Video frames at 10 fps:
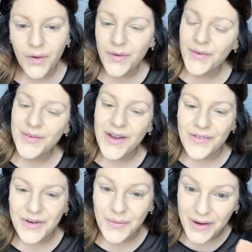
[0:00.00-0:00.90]
Ooh,
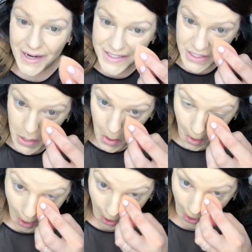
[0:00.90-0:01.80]
going to work
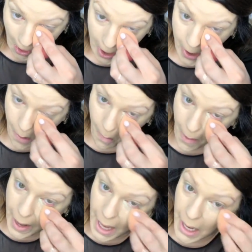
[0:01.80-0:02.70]
too? I
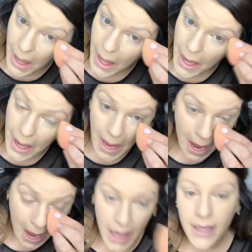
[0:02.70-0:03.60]
know,
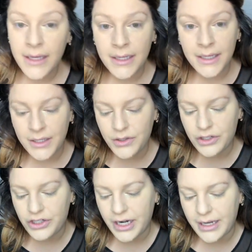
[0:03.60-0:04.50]

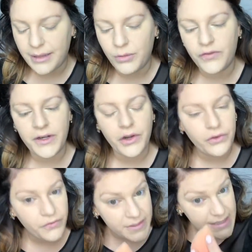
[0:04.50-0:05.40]
we're trying to get moving and
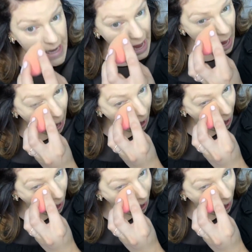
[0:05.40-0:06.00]
grooving today.